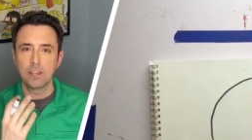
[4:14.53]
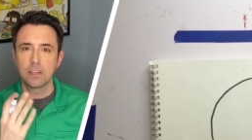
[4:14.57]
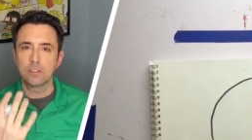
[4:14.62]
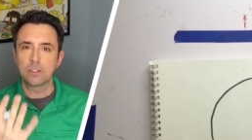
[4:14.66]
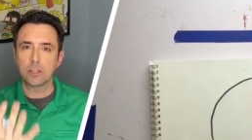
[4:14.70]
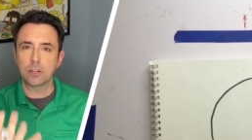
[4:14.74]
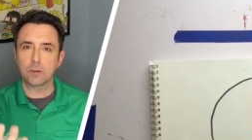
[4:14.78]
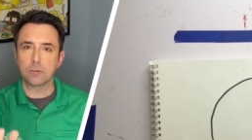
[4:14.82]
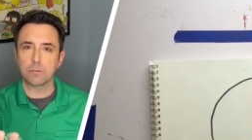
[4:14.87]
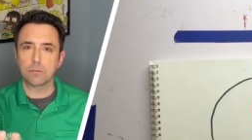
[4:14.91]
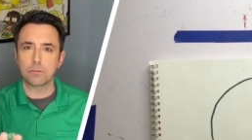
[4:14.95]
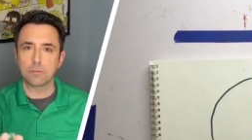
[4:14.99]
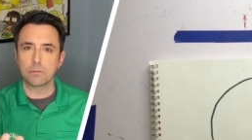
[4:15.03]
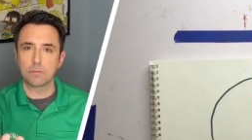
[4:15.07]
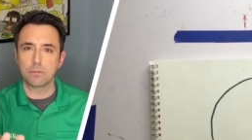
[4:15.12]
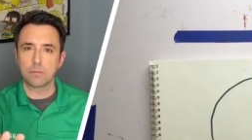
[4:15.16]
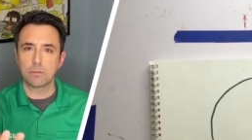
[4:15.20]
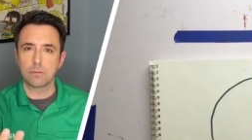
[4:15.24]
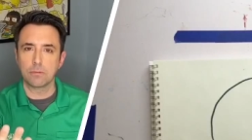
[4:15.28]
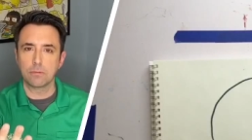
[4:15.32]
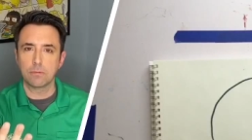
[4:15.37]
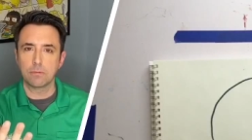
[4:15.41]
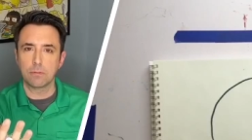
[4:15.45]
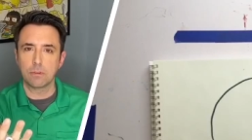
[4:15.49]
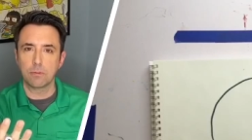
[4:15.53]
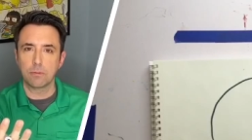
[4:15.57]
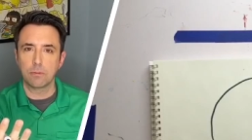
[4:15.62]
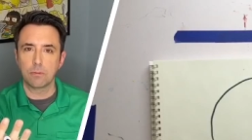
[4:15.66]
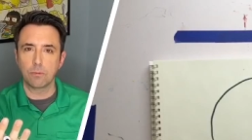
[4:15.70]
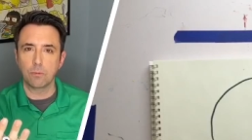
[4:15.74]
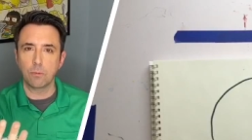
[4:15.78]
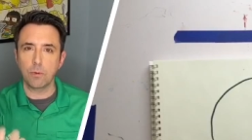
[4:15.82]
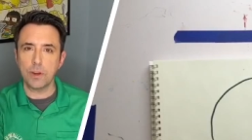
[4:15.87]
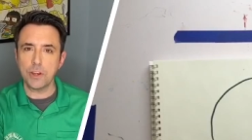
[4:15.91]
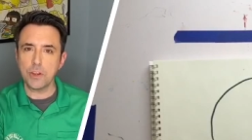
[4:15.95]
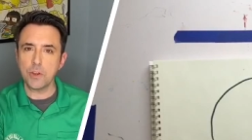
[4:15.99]
So
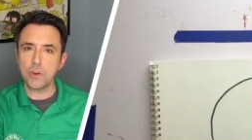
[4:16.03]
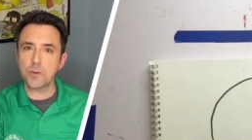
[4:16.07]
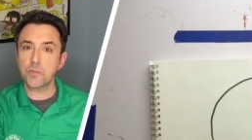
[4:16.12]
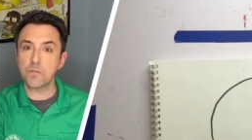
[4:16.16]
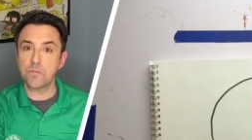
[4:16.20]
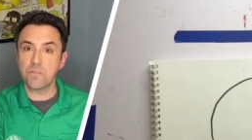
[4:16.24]
when you're